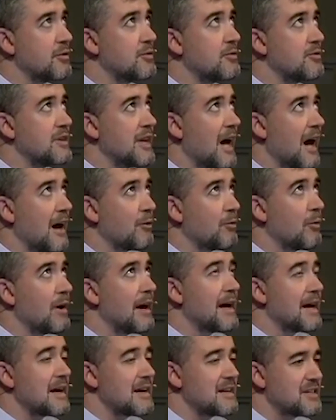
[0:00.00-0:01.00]
through
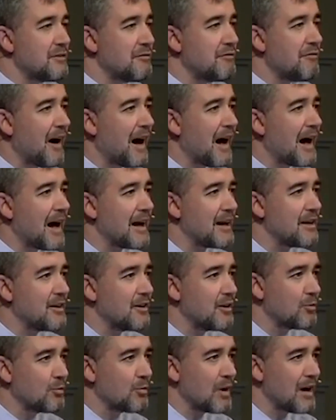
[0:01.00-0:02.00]
direct
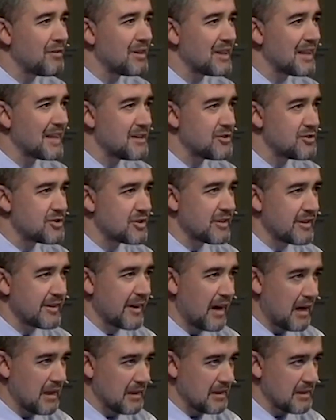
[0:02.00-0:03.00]
divine
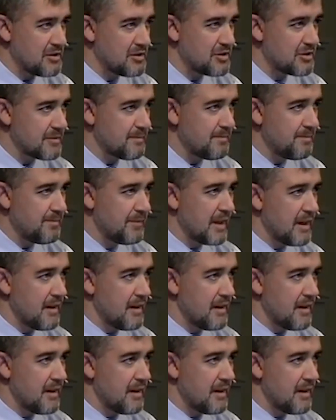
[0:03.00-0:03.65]
revelation knowledge.